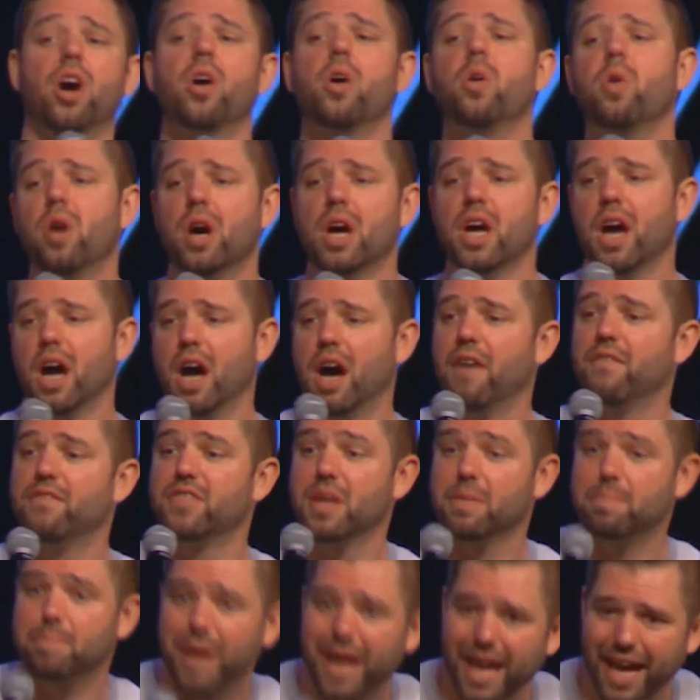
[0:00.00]
go
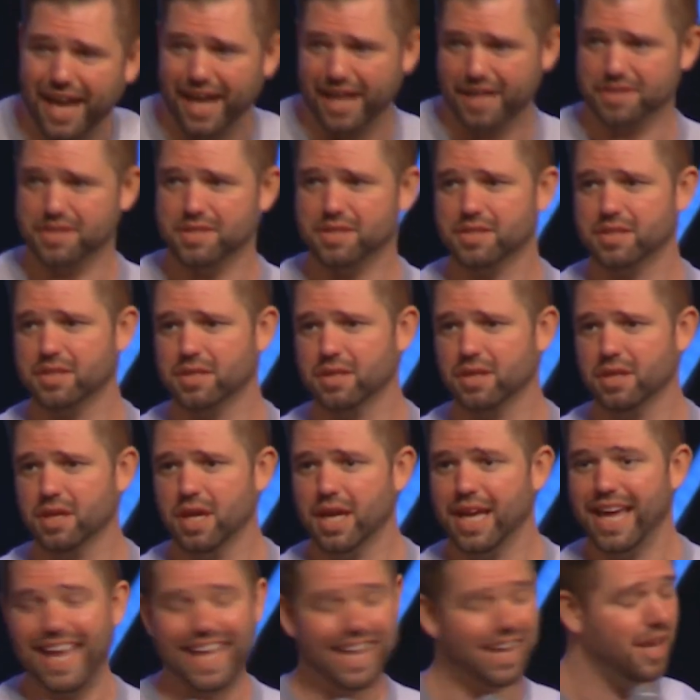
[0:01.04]
of the past.
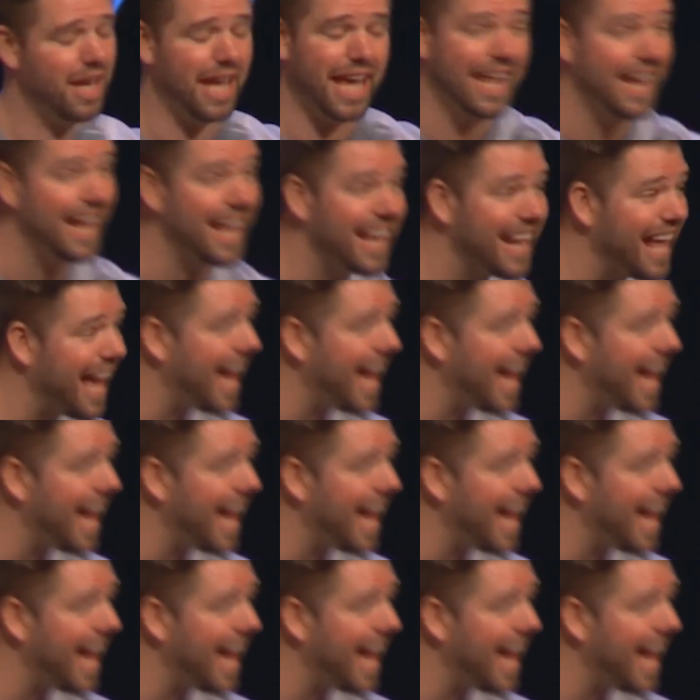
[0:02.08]
It, it,